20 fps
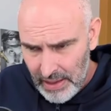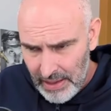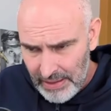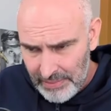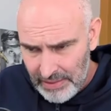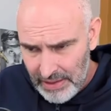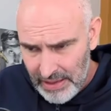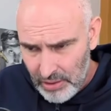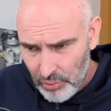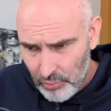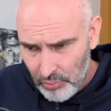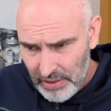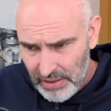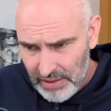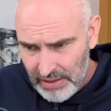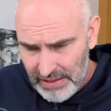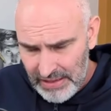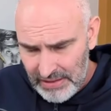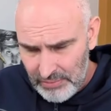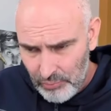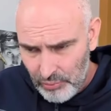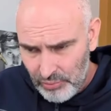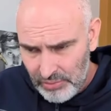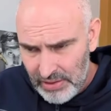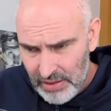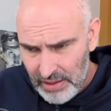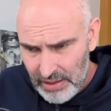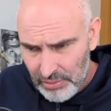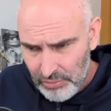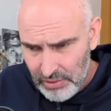I take away his
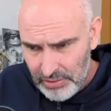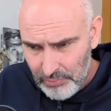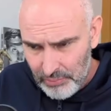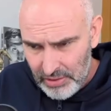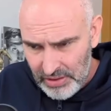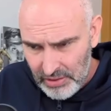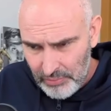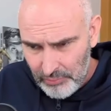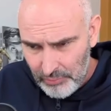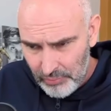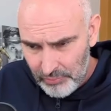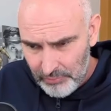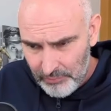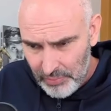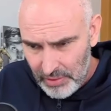most dangerous bishop.